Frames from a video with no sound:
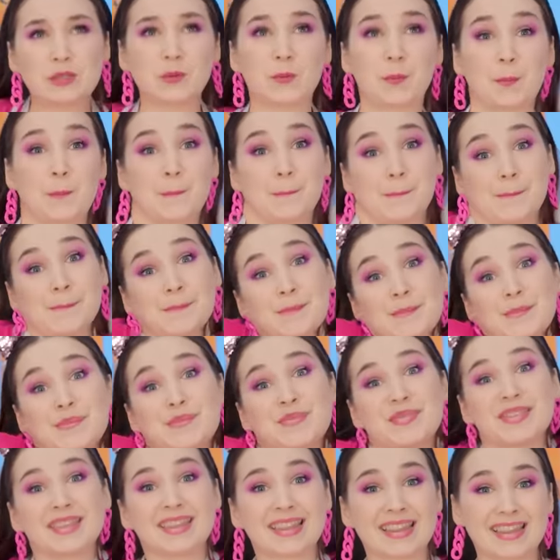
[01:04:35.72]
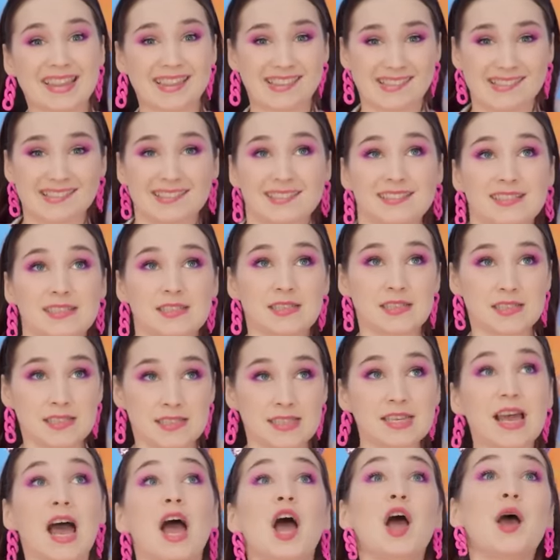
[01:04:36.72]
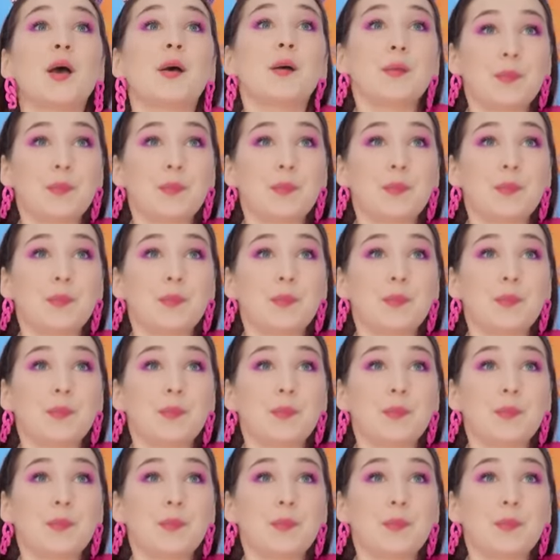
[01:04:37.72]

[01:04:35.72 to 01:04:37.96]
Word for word: Who put that stuff there? It's messing up my